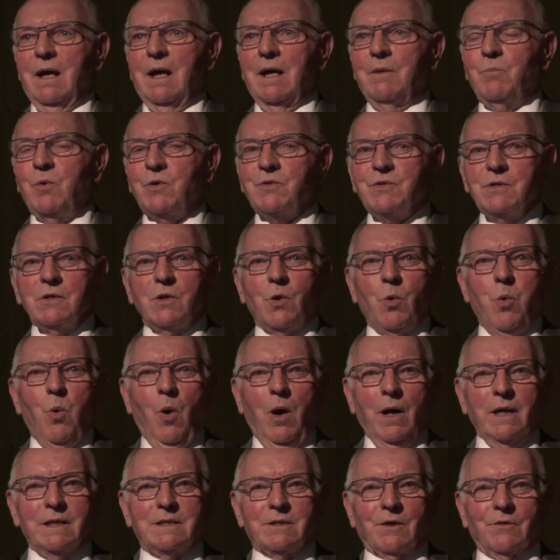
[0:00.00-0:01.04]
it wasn't
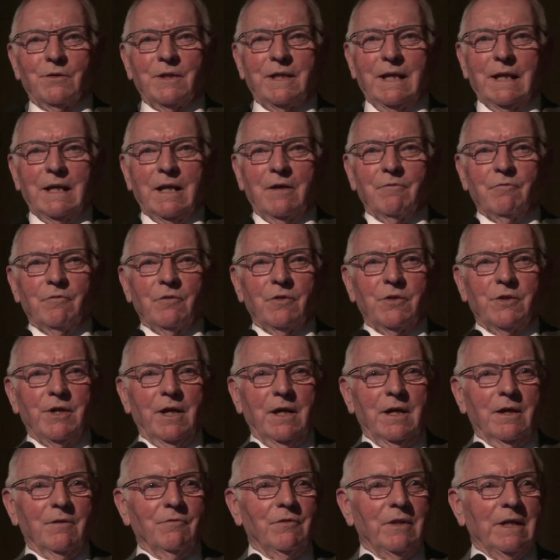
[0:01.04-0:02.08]
quite on the 11th
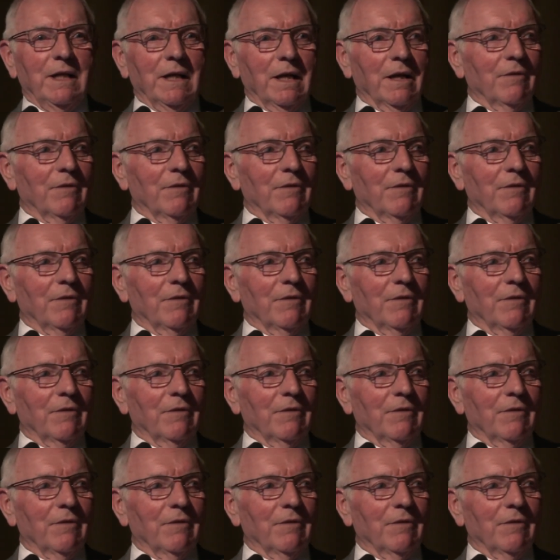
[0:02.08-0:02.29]
day of the